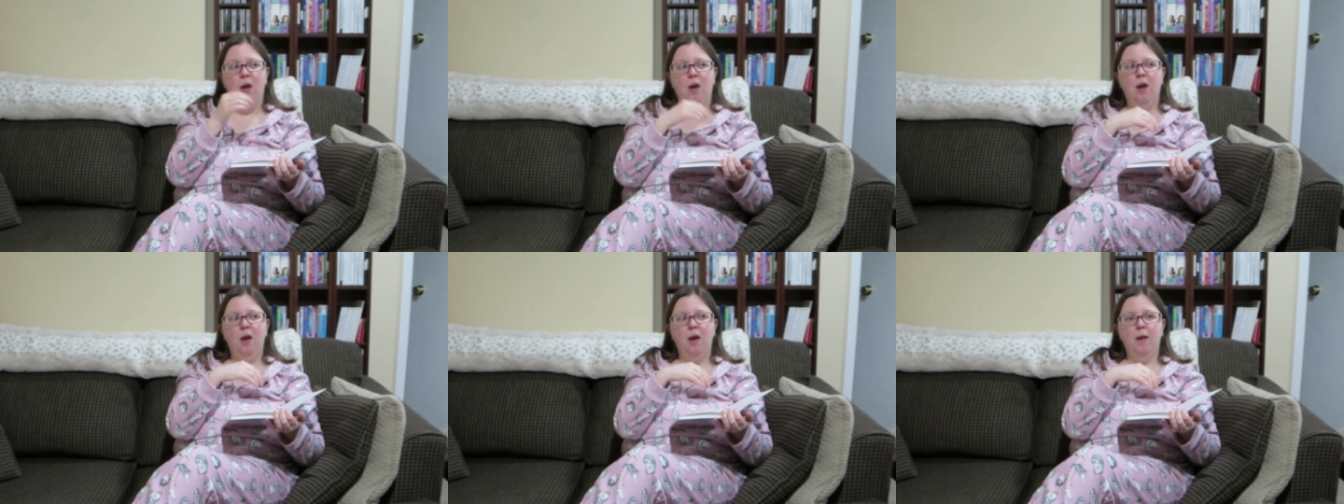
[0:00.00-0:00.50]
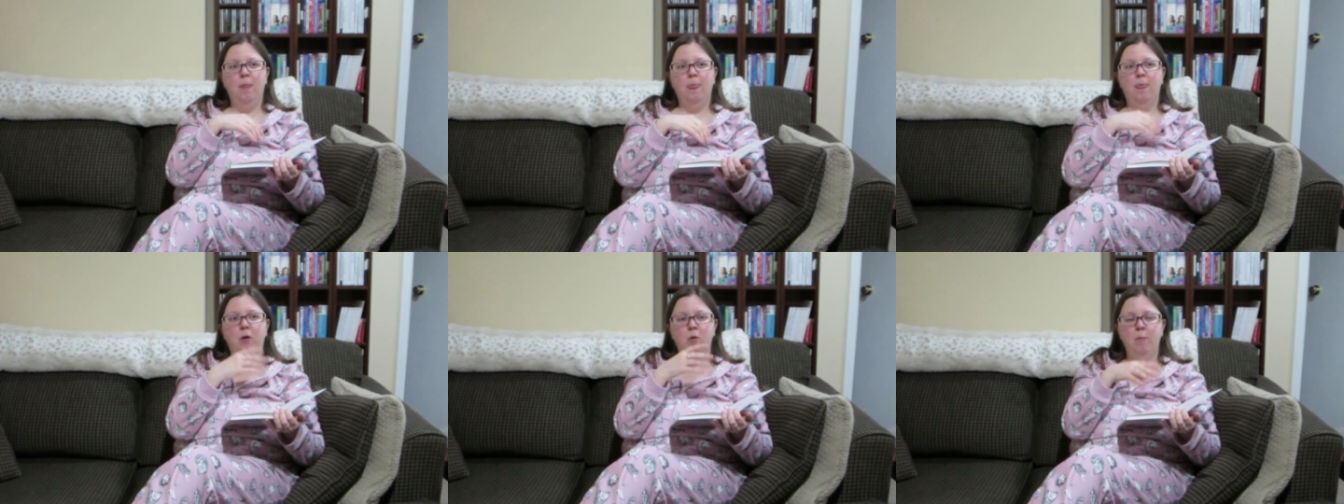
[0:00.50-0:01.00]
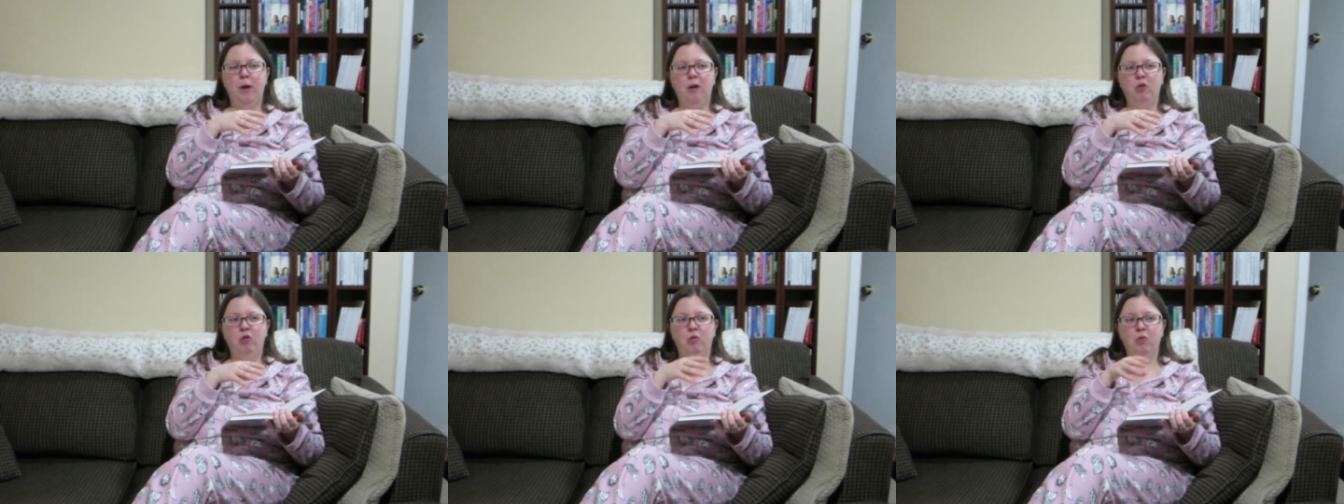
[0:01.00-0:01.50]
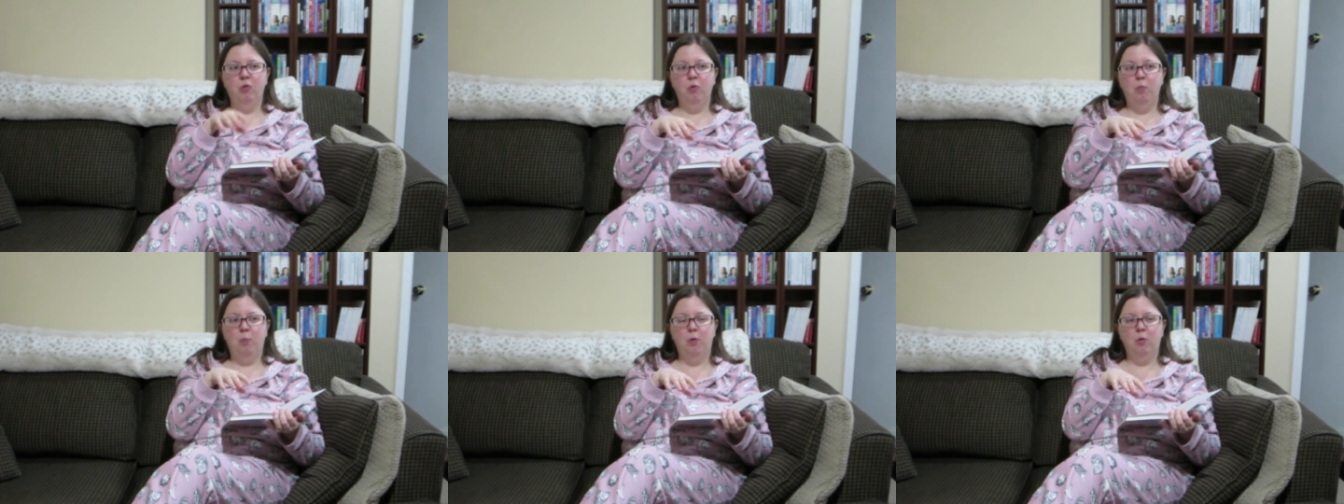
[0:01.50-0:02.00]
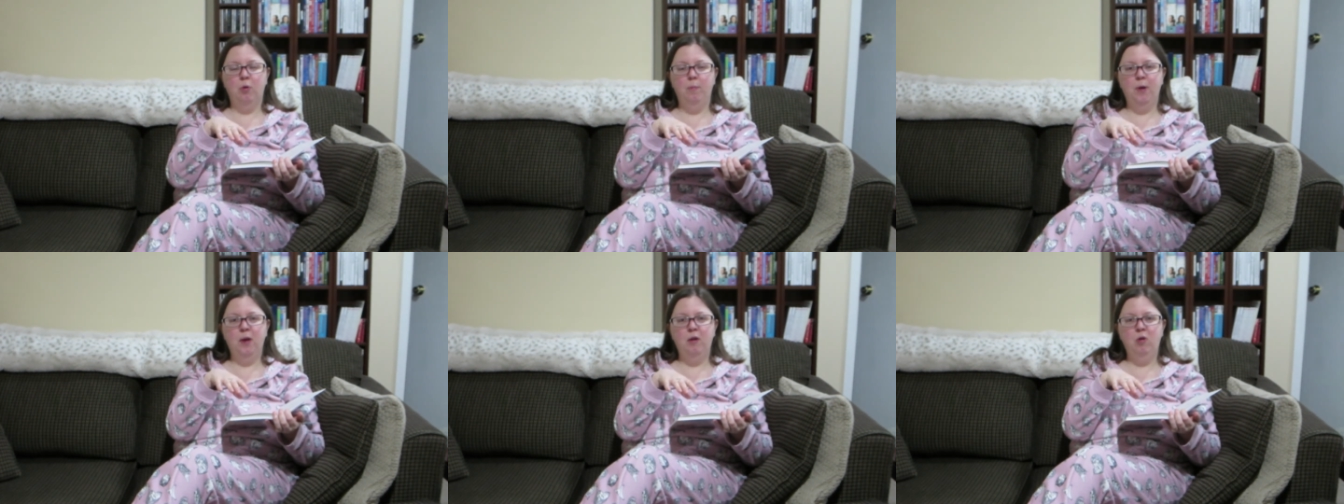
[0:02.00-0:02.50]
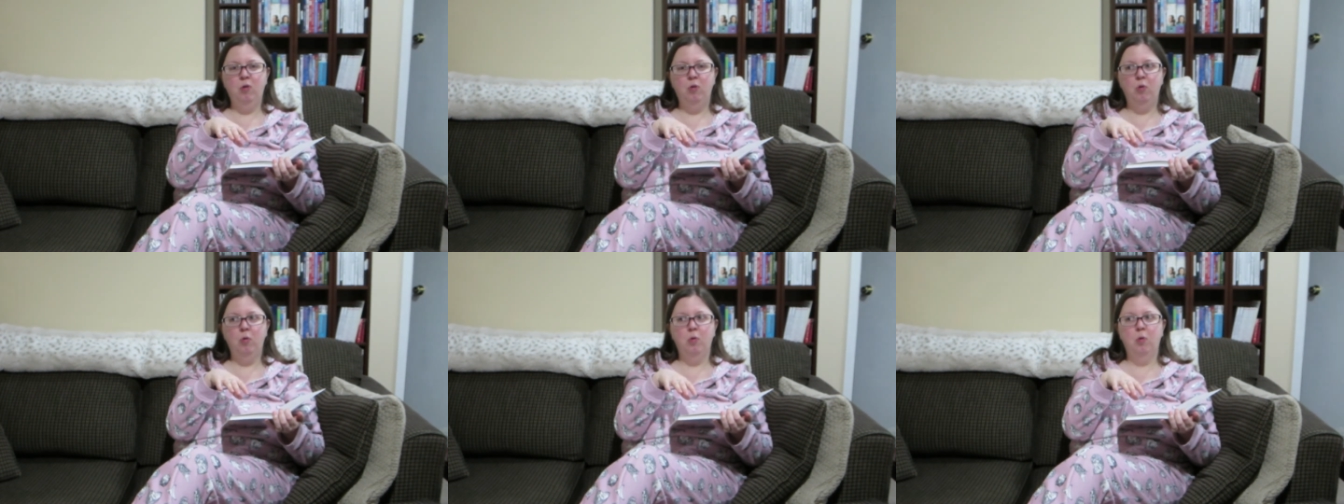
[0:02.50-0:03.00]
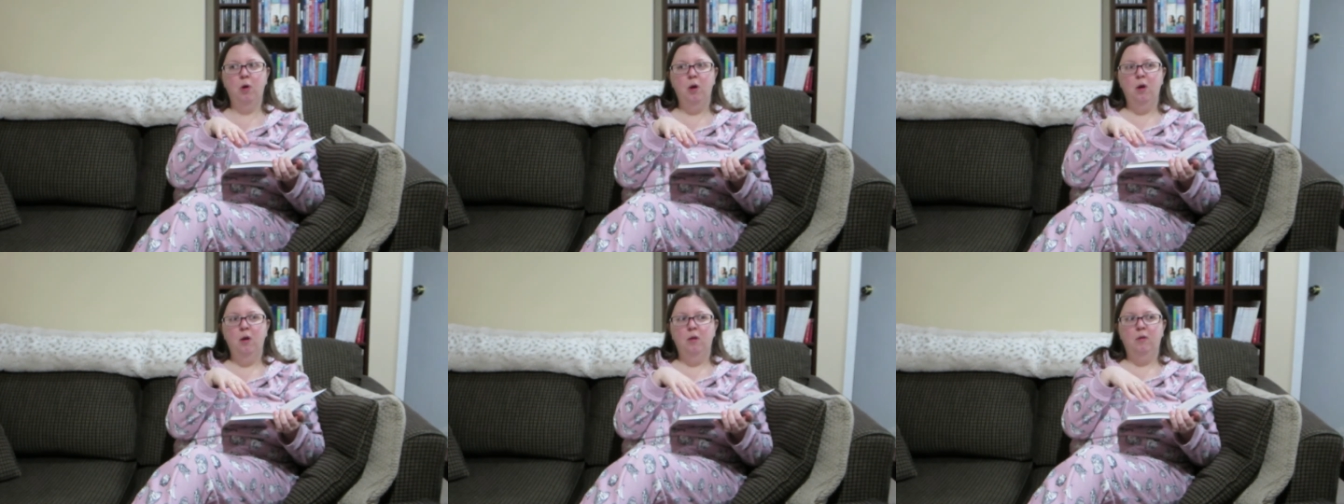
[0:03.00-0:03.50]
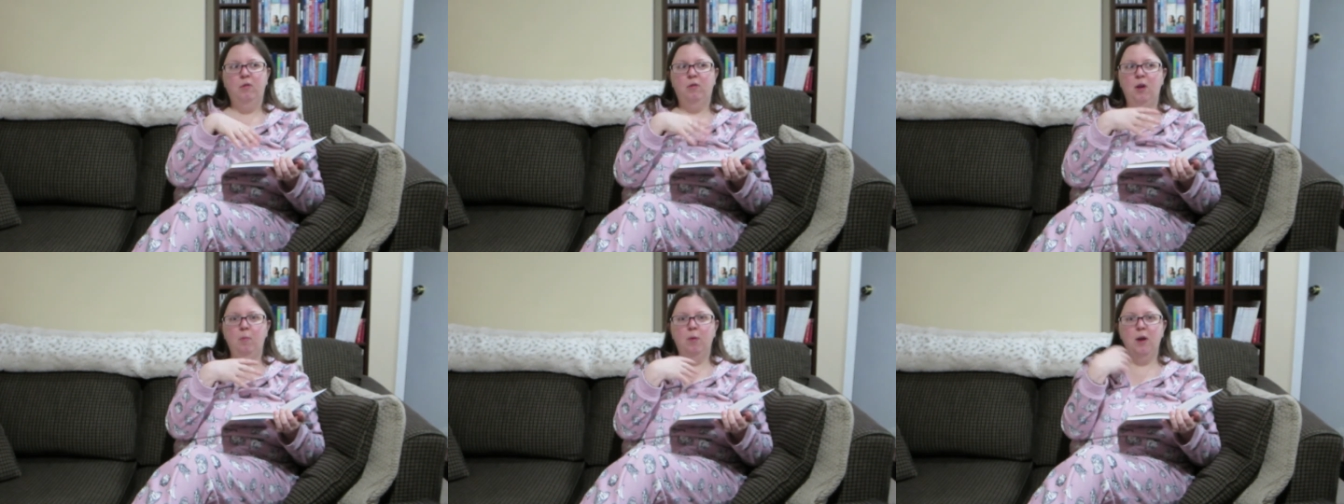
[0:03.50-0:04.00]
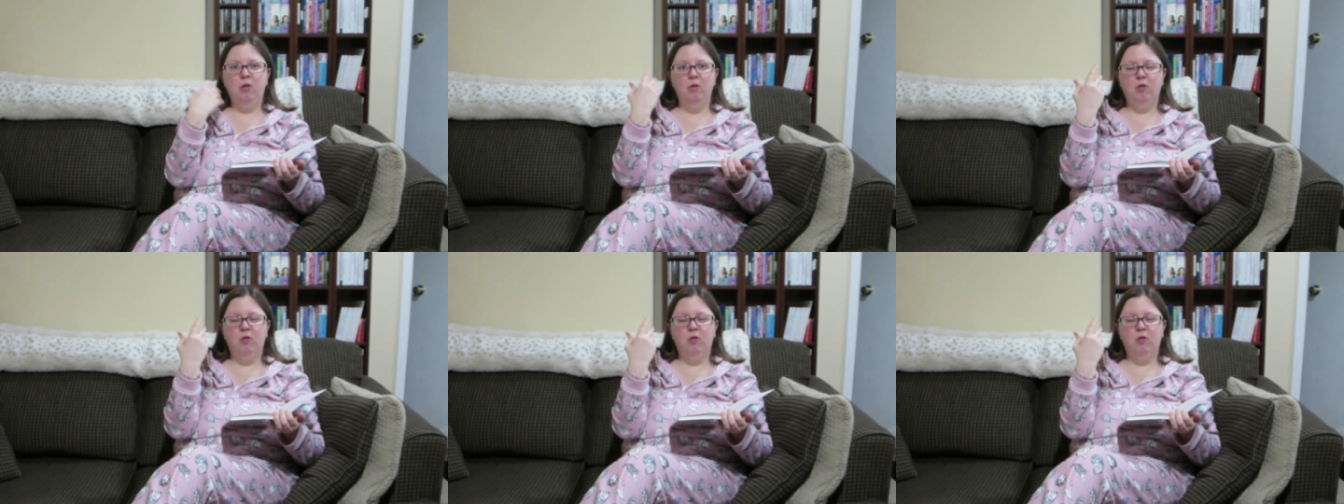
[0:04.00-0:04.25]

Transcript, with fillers: and their manager Lou Pearlman, who seemed like this